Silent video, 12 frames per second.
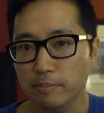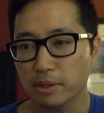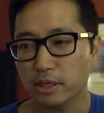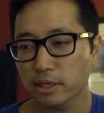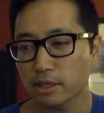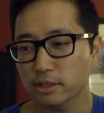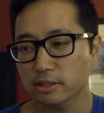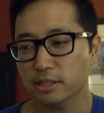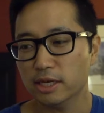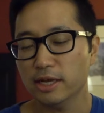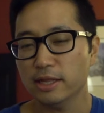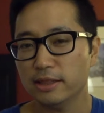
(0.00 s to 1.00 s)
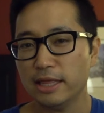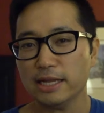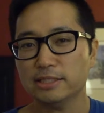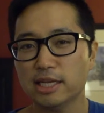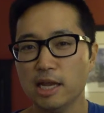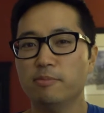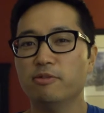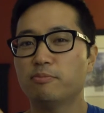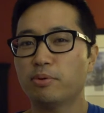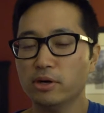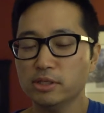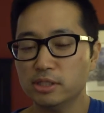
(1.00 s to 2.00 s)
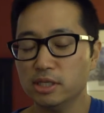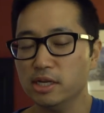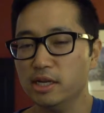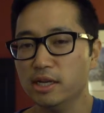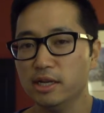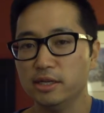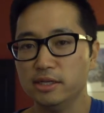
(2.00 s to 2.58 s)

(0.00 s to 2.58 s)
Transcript: because that type of person